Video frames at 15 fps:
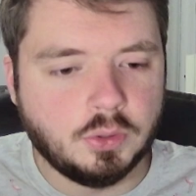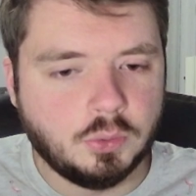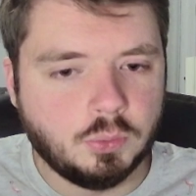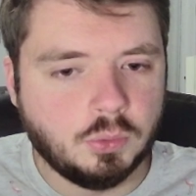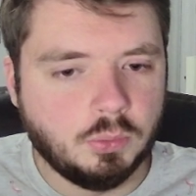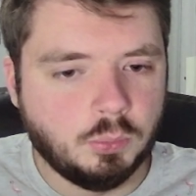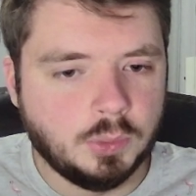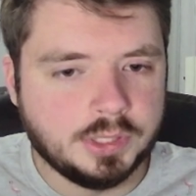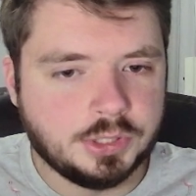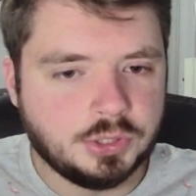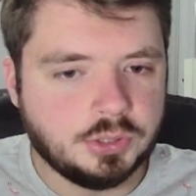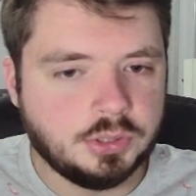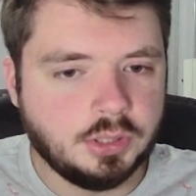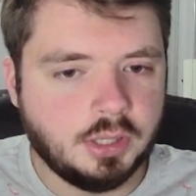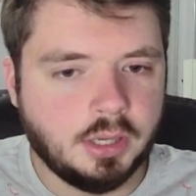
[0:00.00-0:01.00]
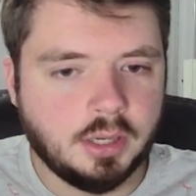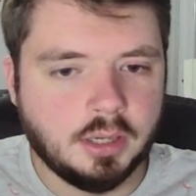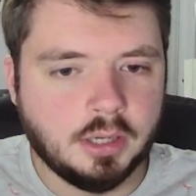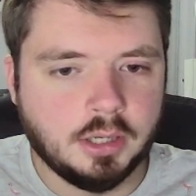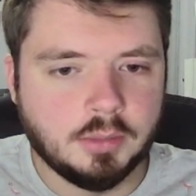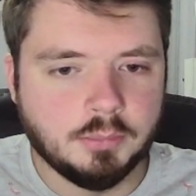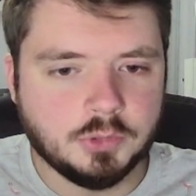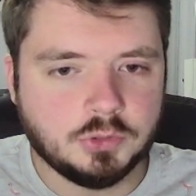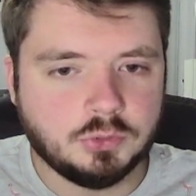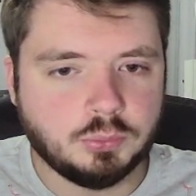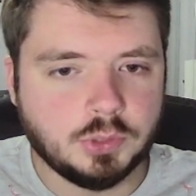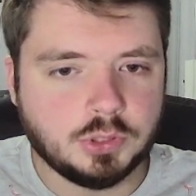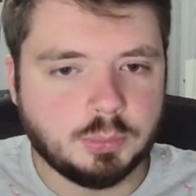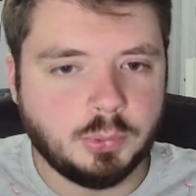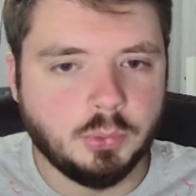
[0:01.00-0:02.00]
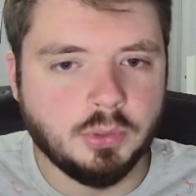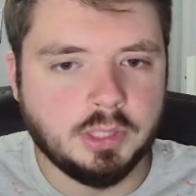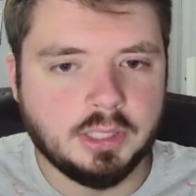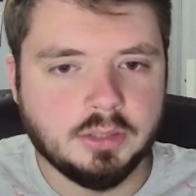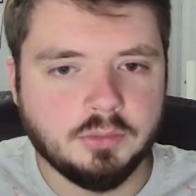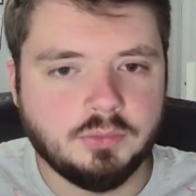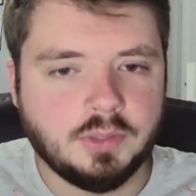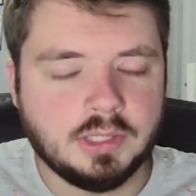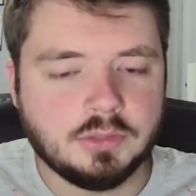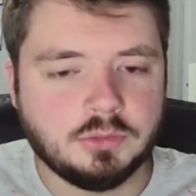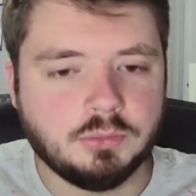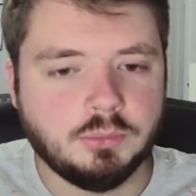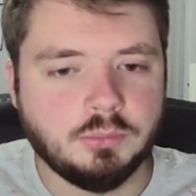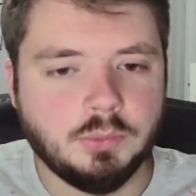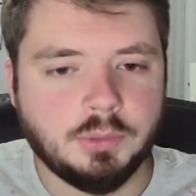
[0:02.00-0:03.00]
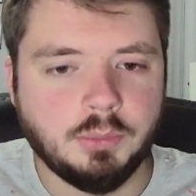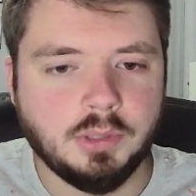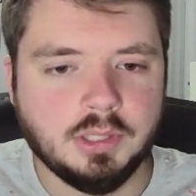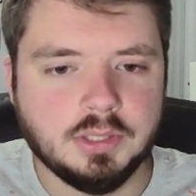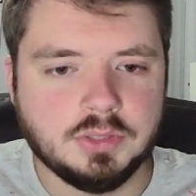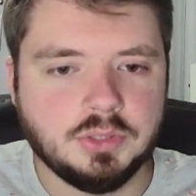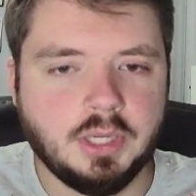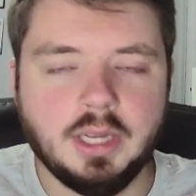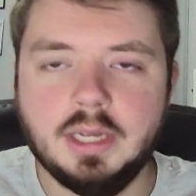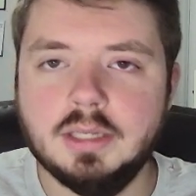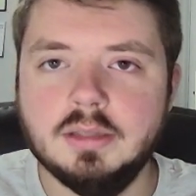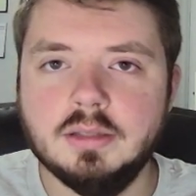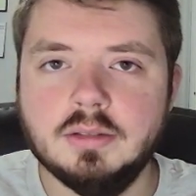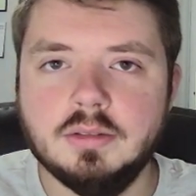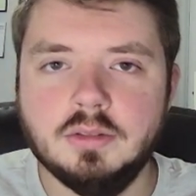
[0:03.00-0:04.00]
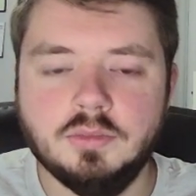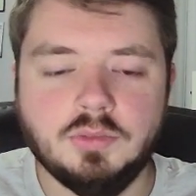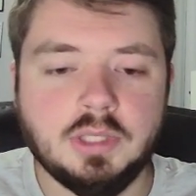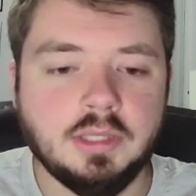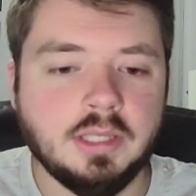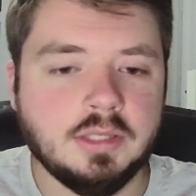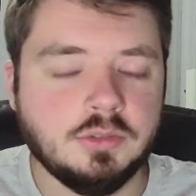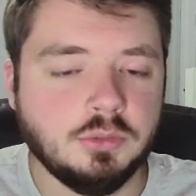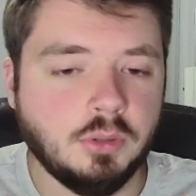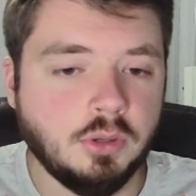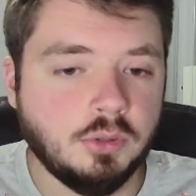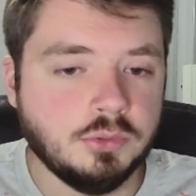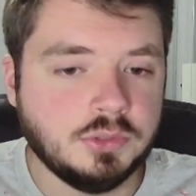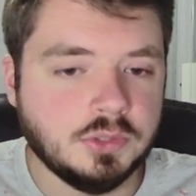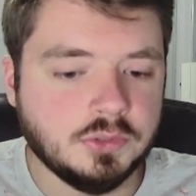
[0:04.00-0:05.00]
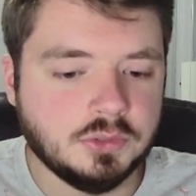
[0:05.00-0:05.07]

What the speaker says: which switch port interface we want to assign the VLAN. So our host is